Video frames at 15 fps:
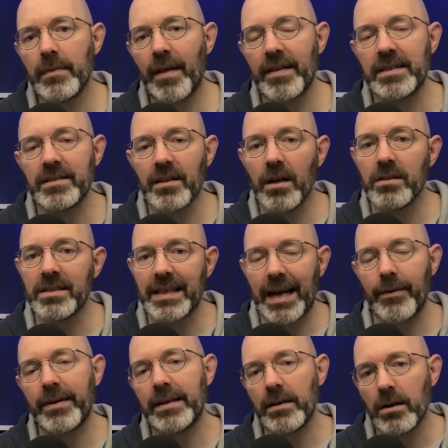Now, they started
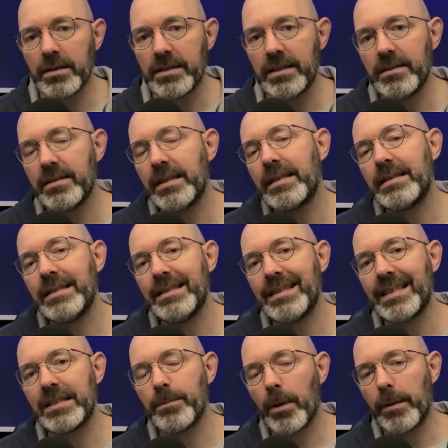out in
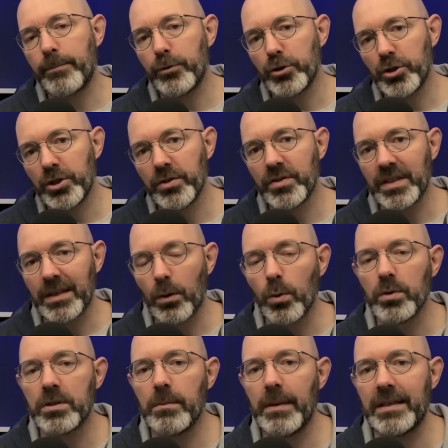1966 by producing
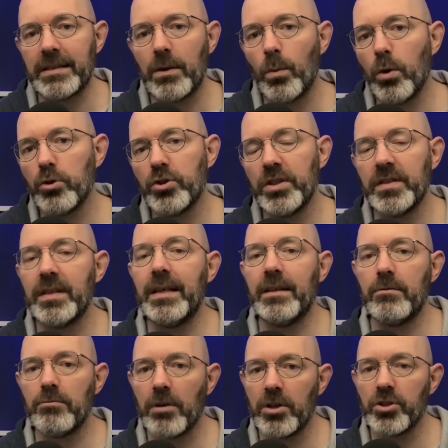automatic watches
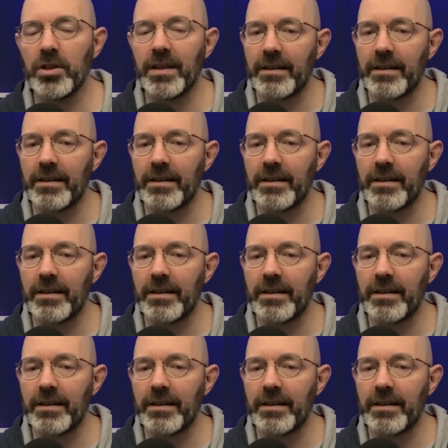in Russia.